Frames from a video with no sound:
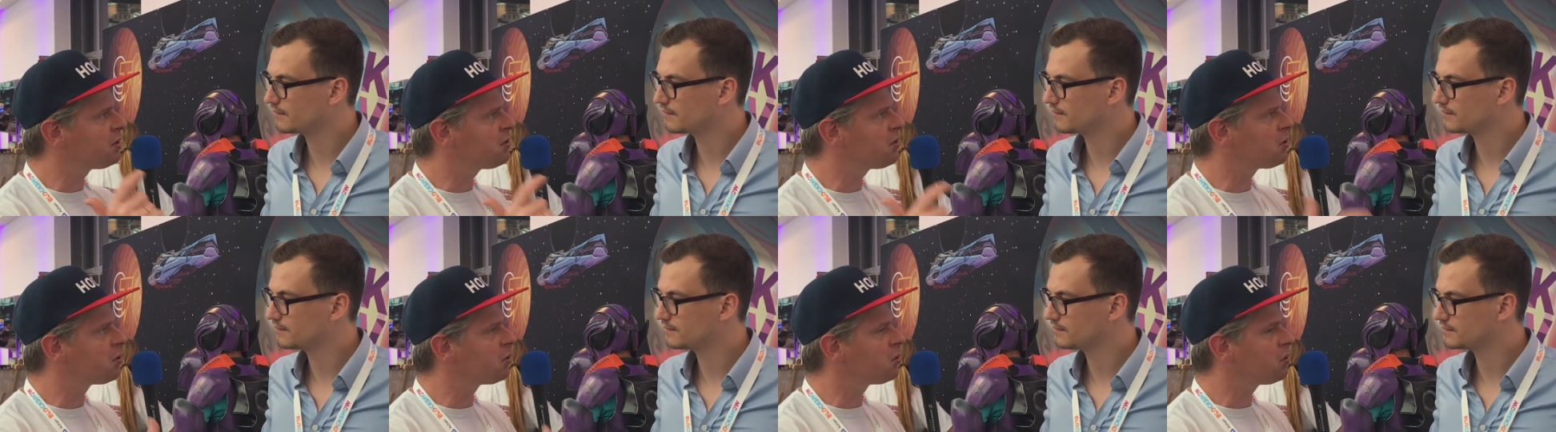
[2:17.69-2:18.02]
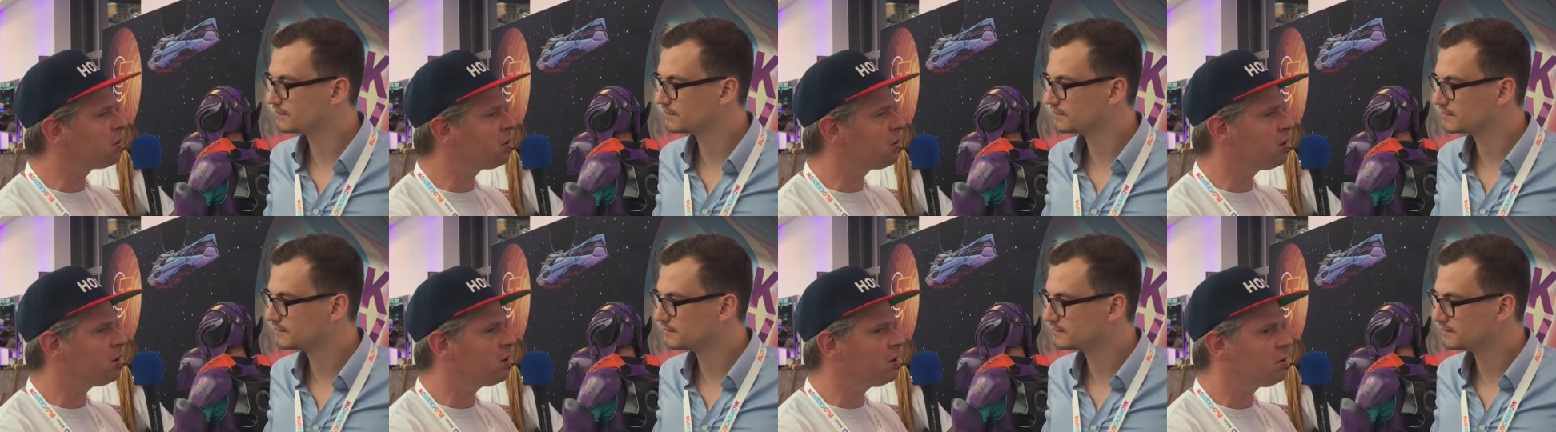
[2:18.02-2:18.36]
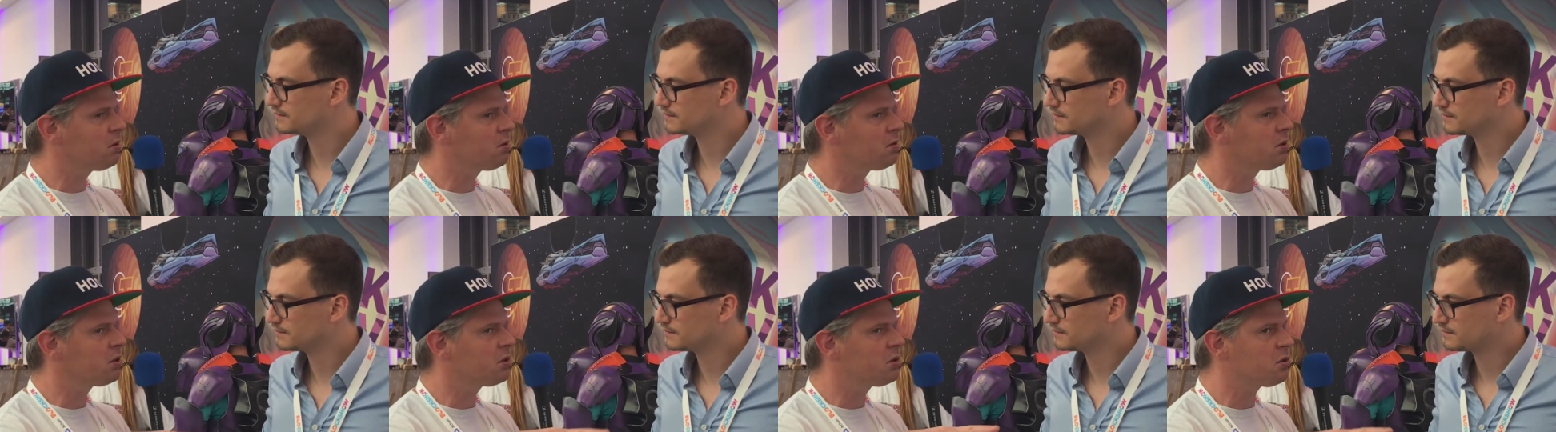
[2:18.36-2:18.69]
Speaker 1: Did you
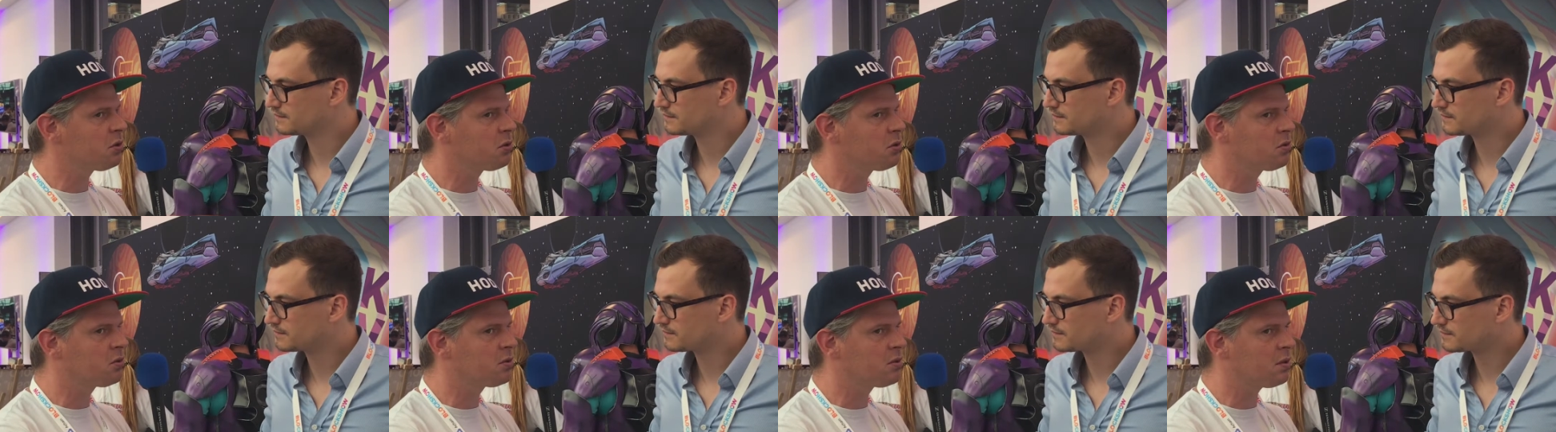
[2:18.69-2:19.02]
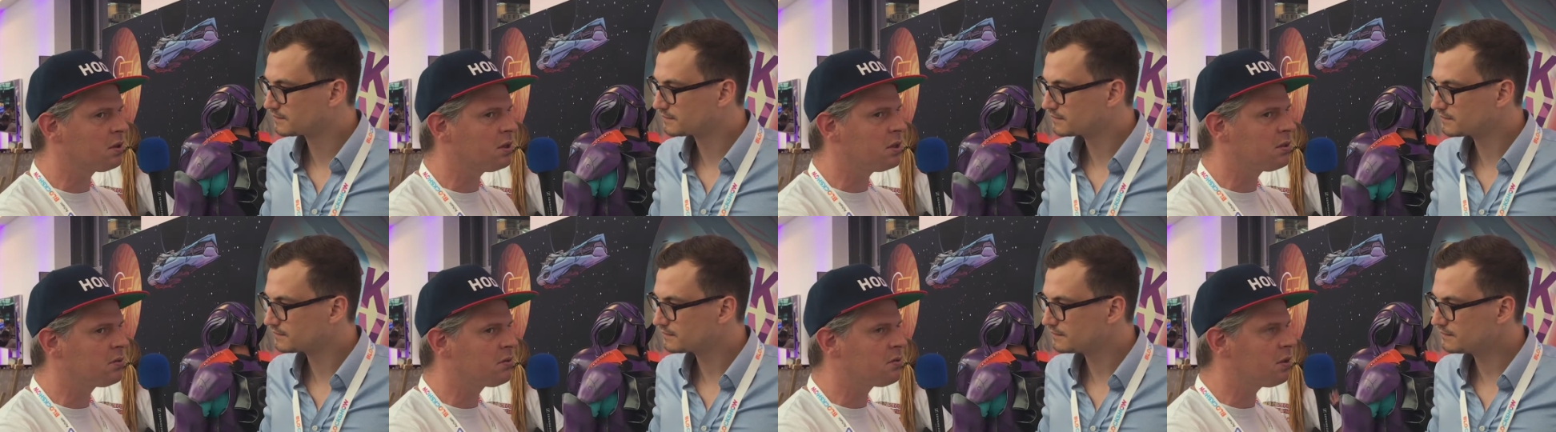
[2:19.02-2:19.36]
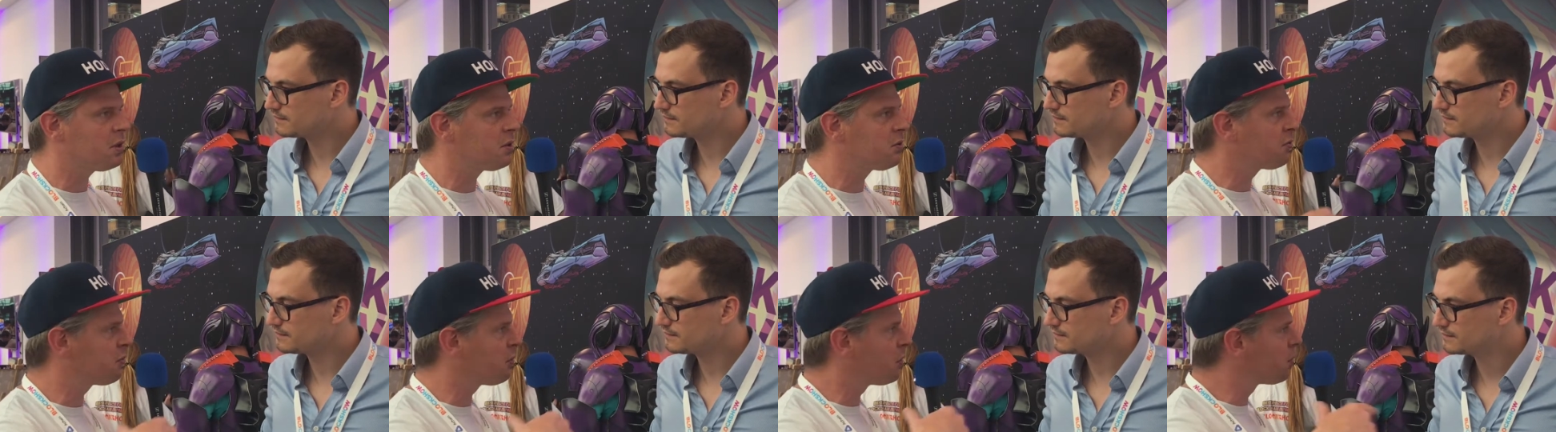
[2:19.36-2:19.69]
uh, did you tra
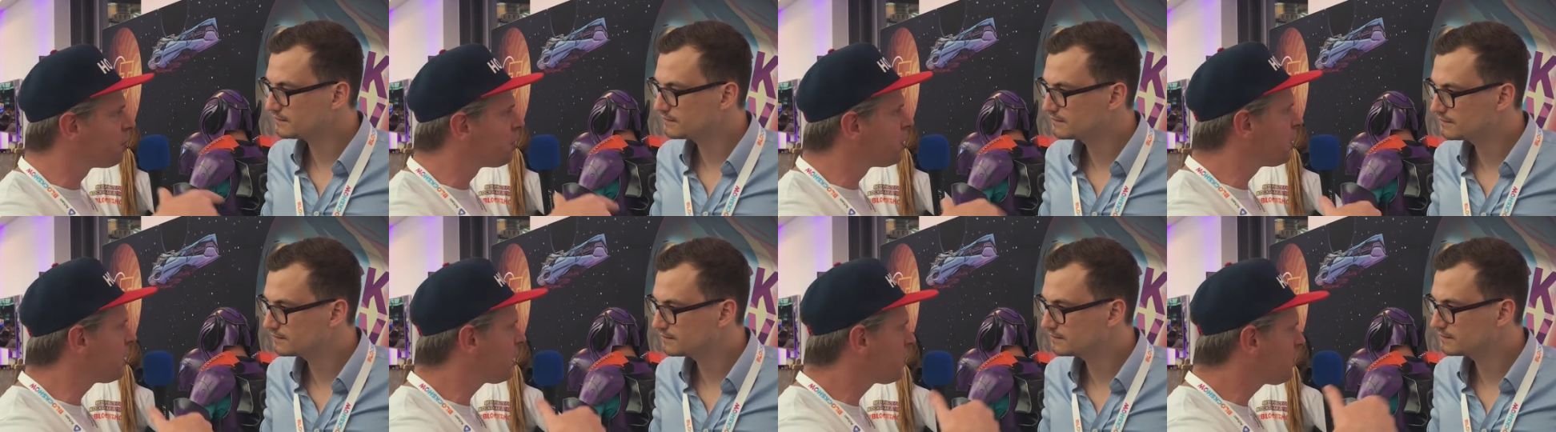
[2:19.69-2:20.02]
transform your